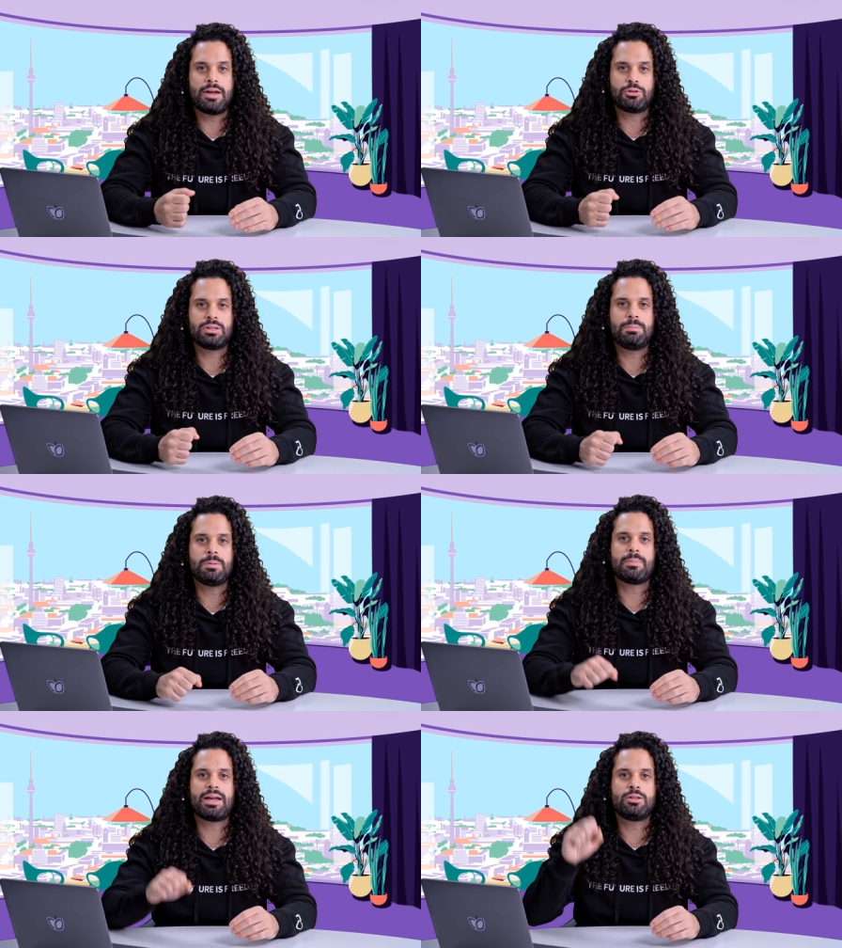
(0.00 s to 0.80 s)
have to keep
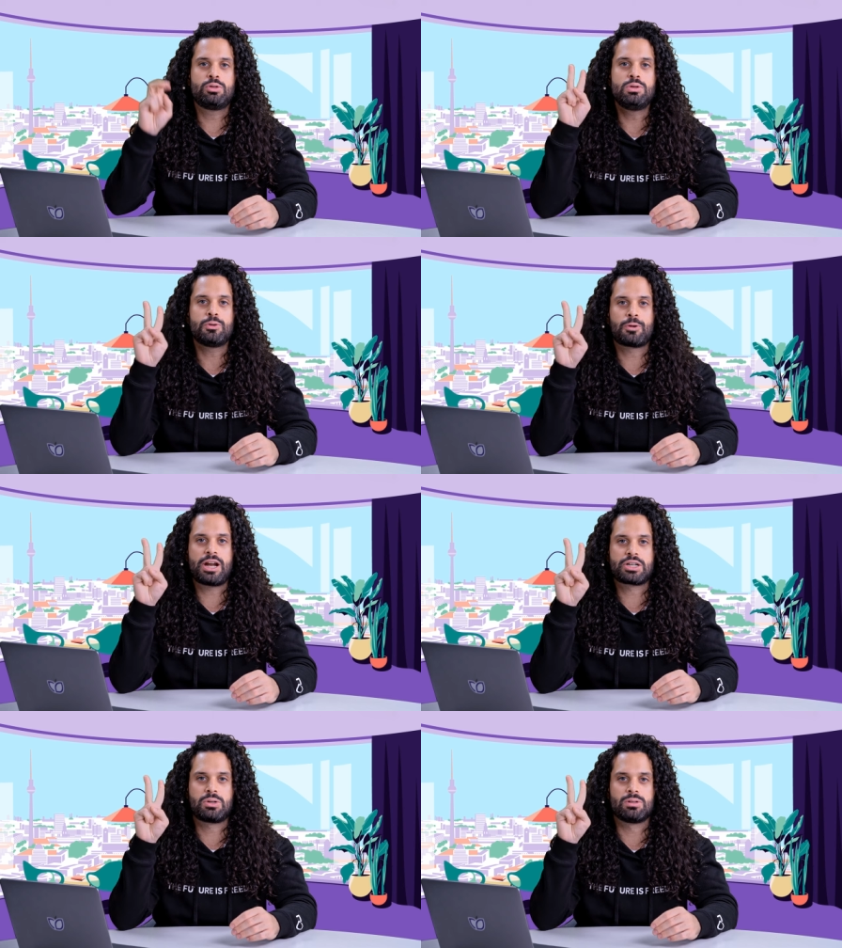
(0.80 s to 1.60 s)
in mind two
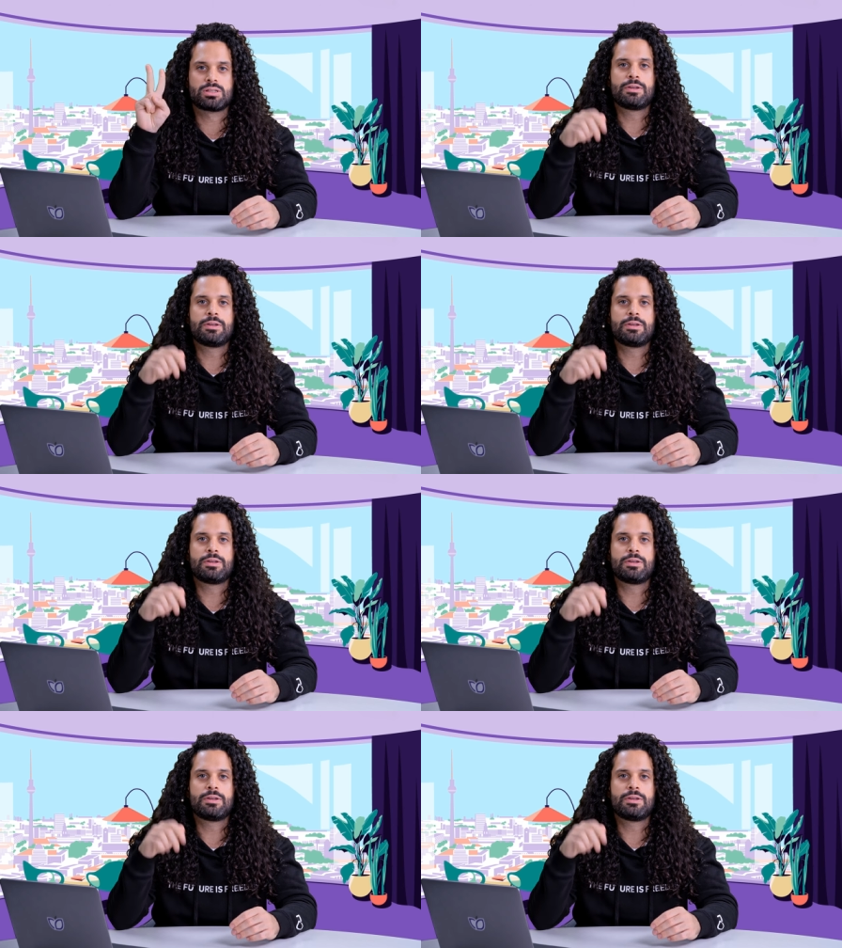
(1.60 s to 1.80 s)
thresholds.